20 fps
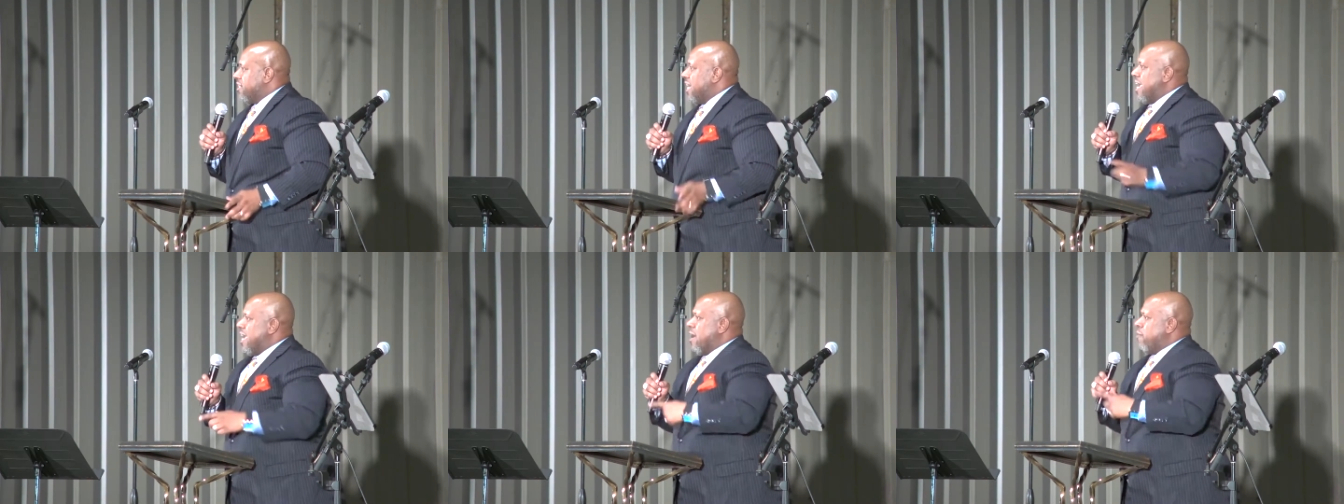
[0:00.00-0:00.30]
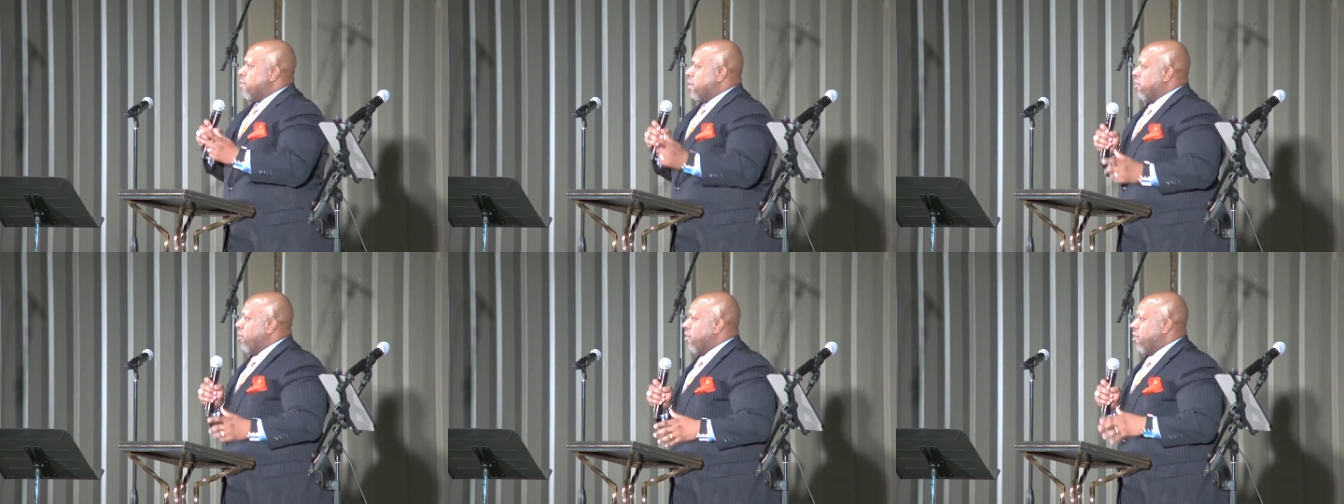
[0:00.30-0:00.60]

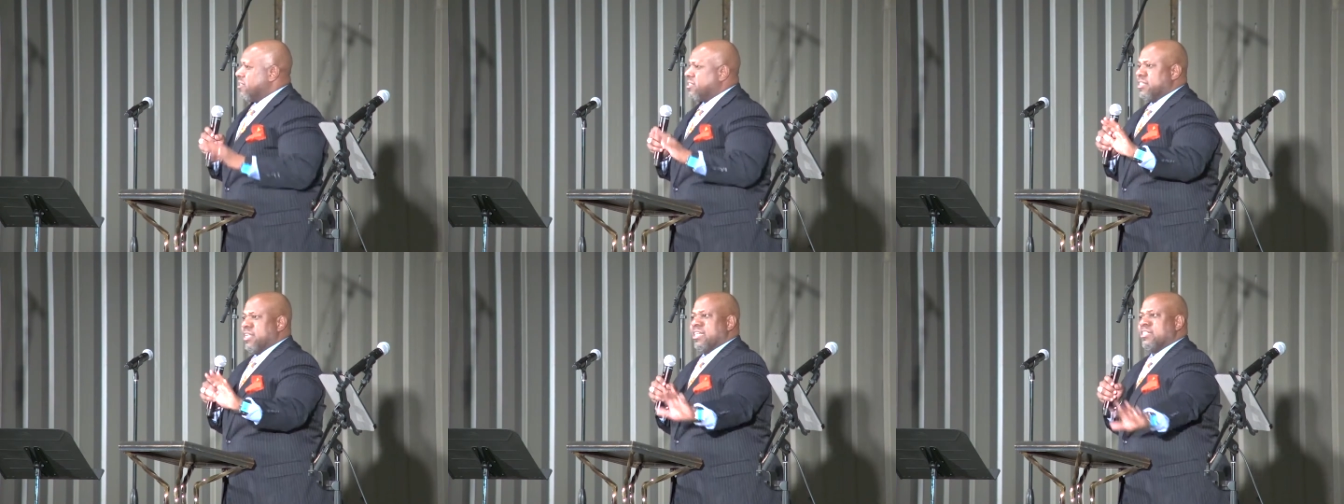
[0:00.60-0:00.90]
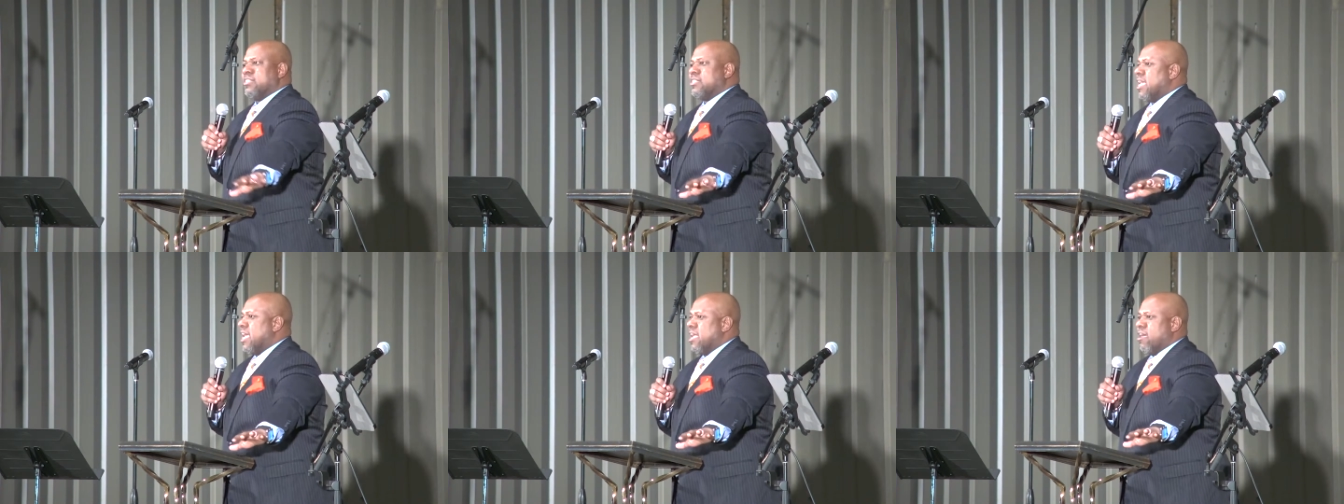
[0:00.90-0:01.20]
J. Edwin Orr
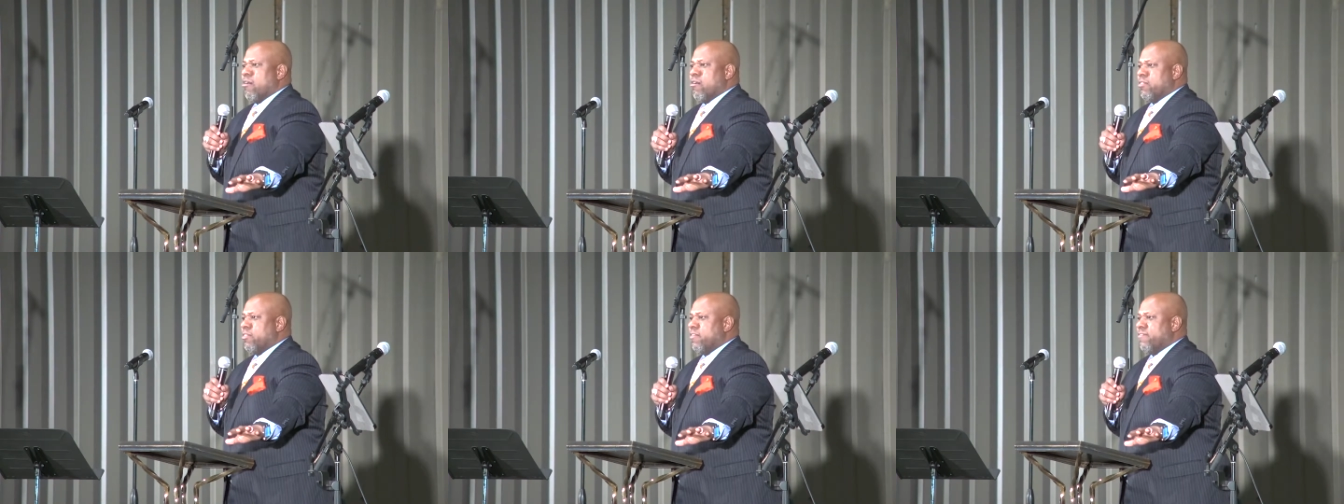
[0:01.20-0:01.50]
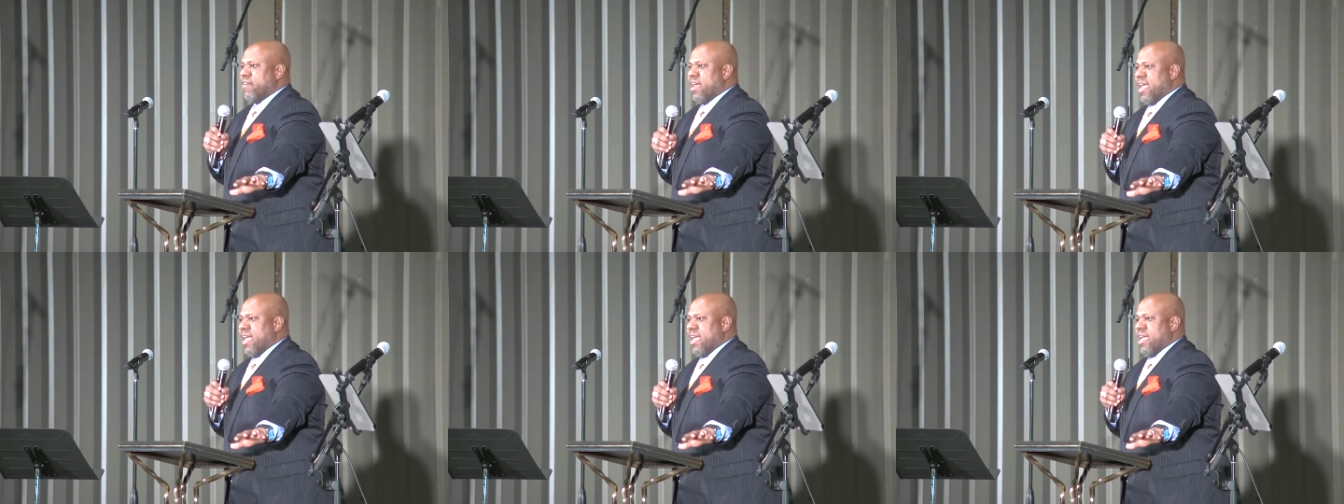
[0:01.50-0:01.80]
said, Stay
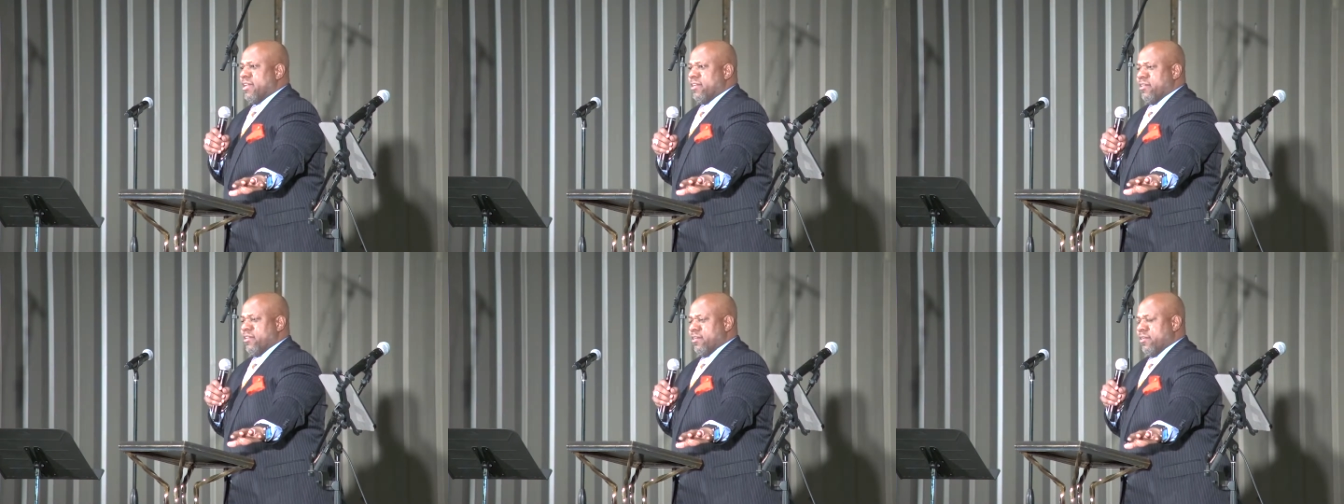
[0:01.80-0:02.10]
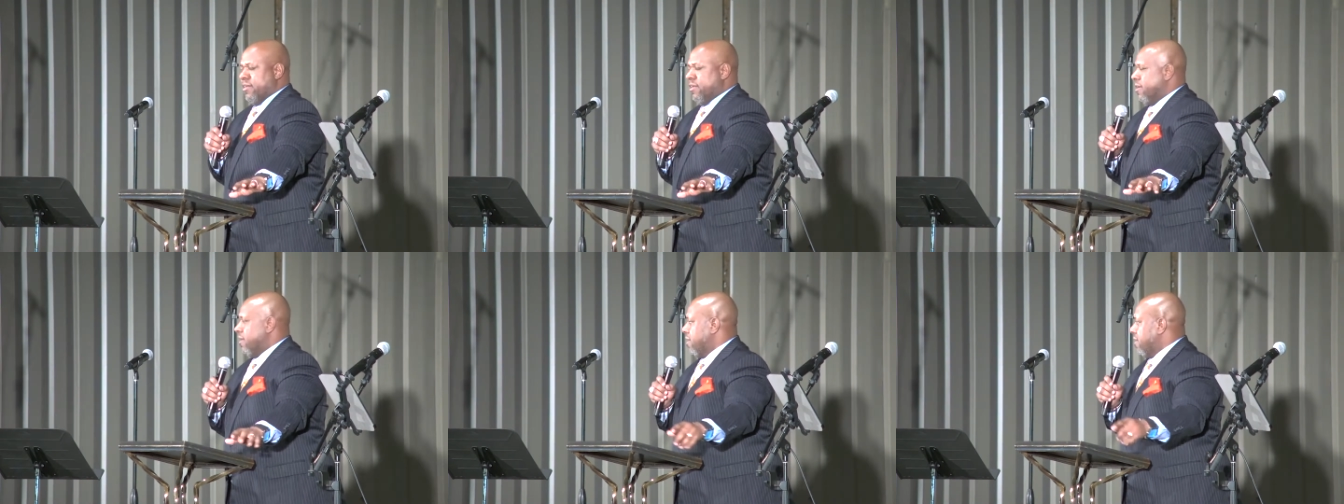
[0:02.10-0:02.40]
on the van,
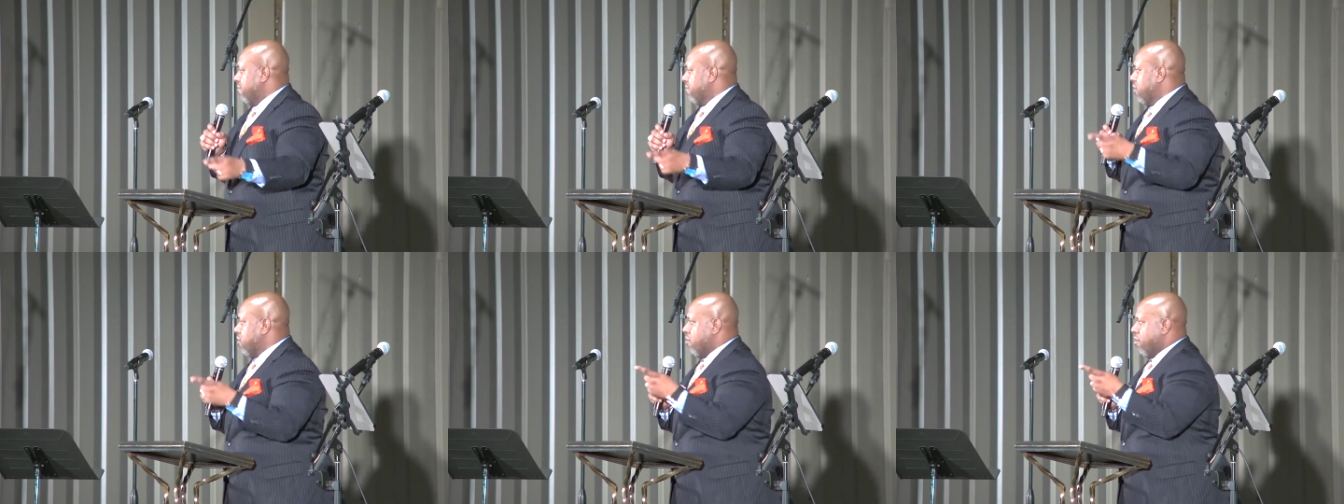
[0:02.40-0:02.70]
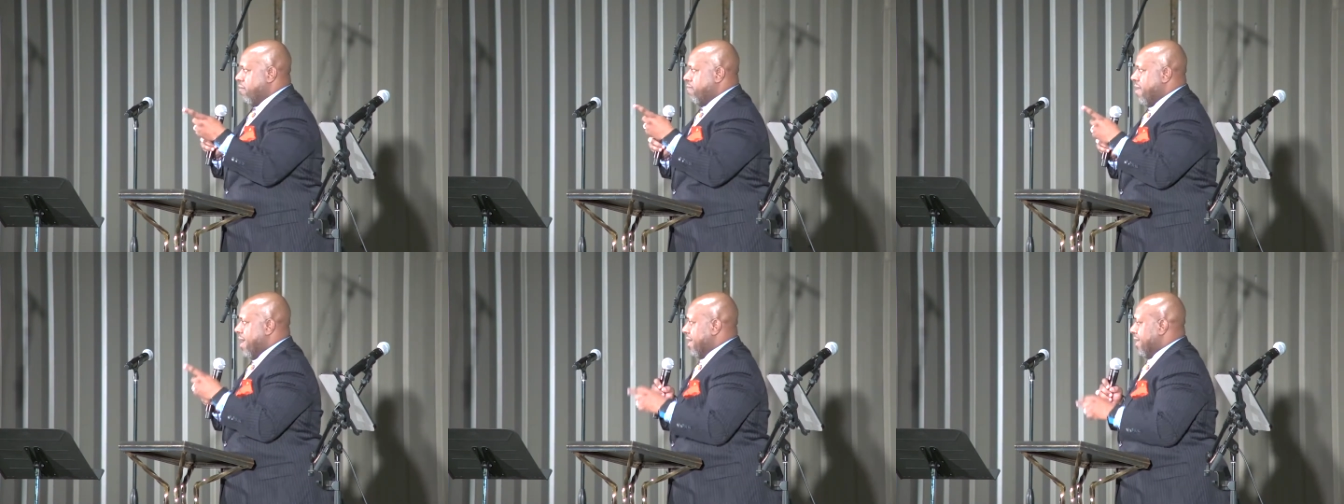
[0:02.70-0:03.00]
I'm
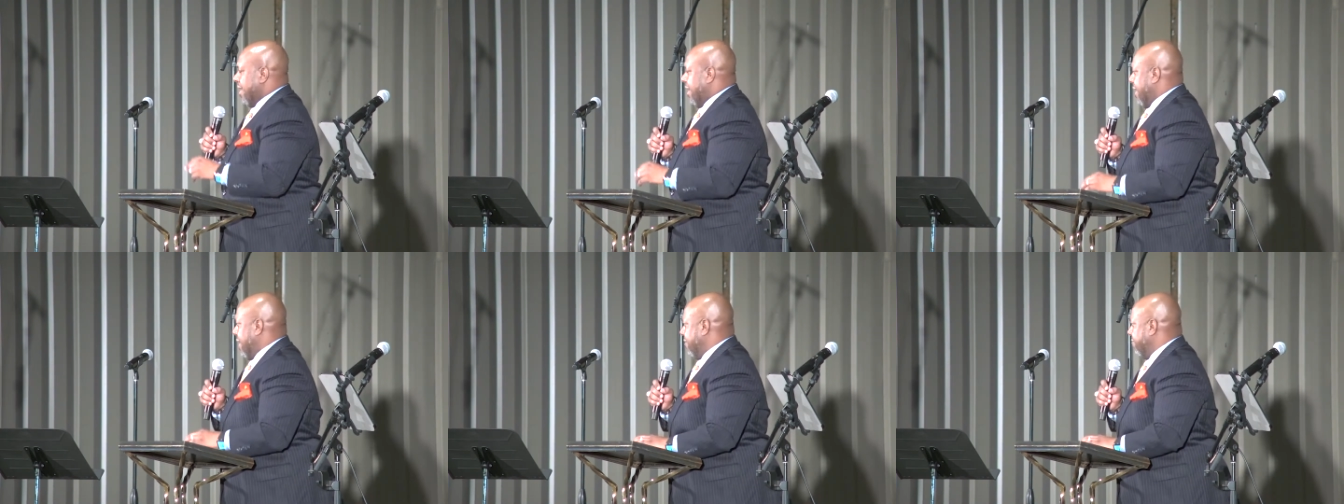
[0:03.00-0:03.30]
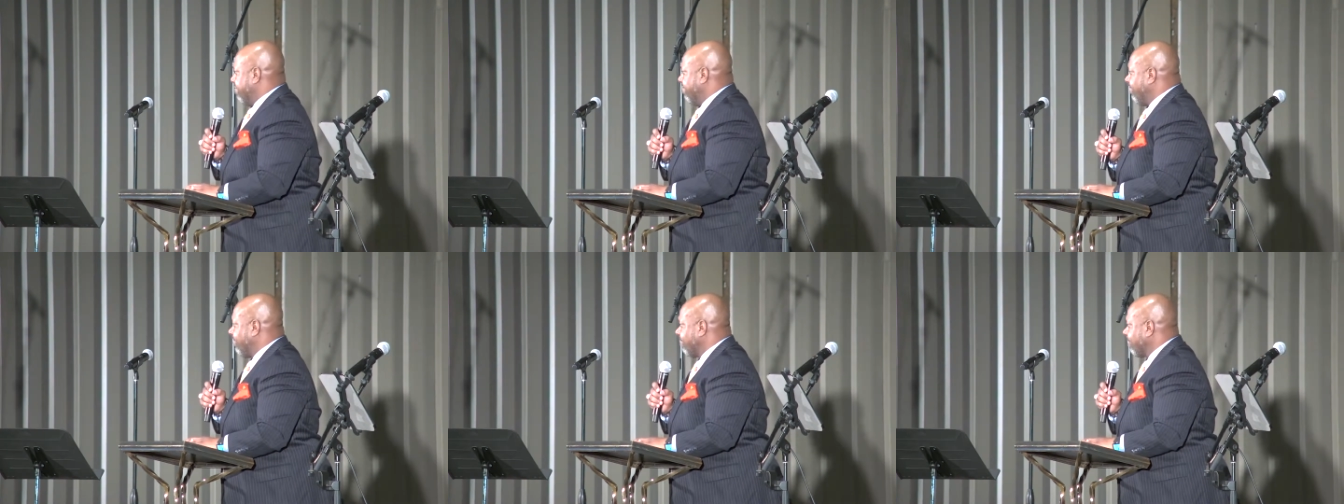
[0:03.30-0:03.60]
going back
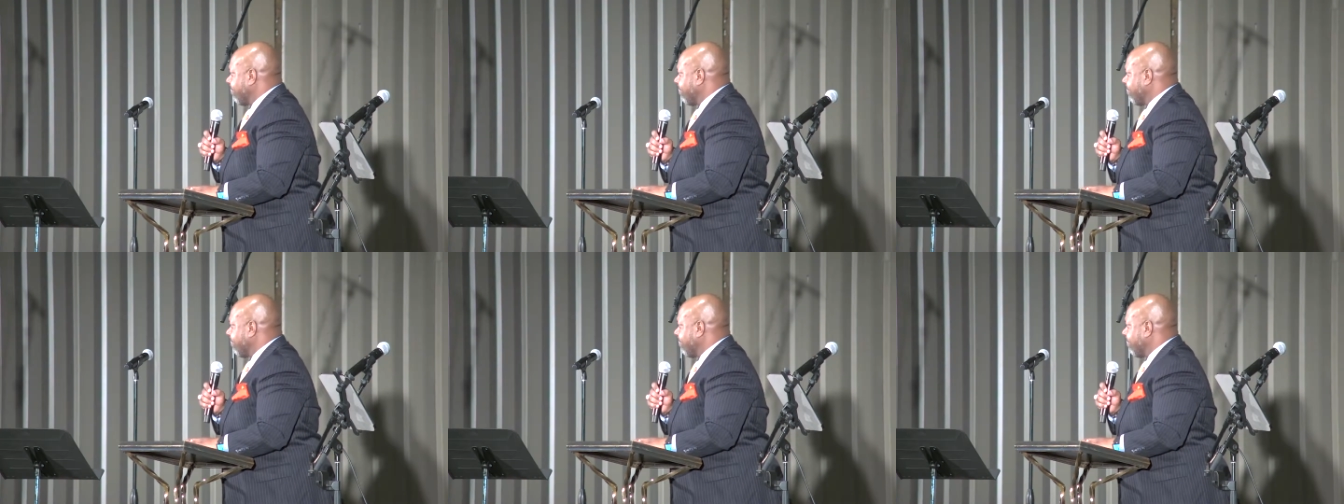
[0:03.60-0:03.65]
in.